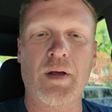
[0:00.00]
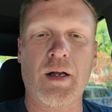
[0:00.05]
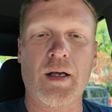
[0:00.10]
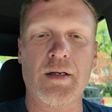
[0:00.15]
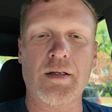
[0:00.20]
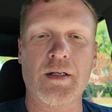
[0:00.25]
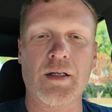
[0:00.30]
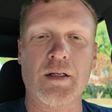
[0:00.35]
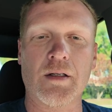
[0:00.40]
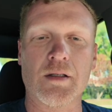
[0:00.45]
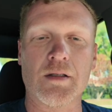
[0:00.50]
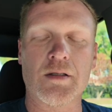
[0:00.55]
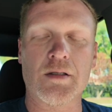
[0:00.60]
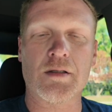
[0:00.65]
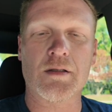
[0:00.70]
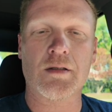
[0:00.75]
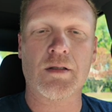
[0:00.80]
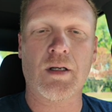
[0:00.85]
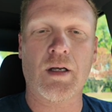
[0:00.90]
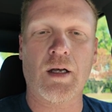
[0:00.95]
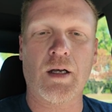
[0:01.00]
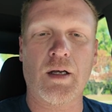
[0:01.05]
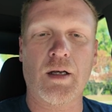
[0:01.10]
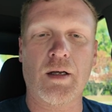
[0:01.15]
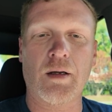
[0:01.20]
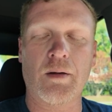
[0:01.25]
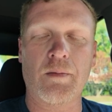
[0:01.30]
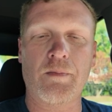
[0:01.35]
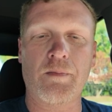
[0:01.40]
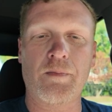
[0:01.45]
Fendt IDEALs,
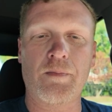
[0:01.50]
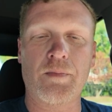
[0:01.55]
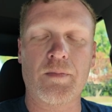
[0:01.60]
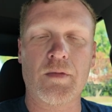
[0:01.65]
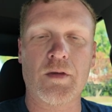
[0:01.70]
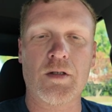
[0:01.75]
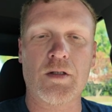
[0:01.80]
um,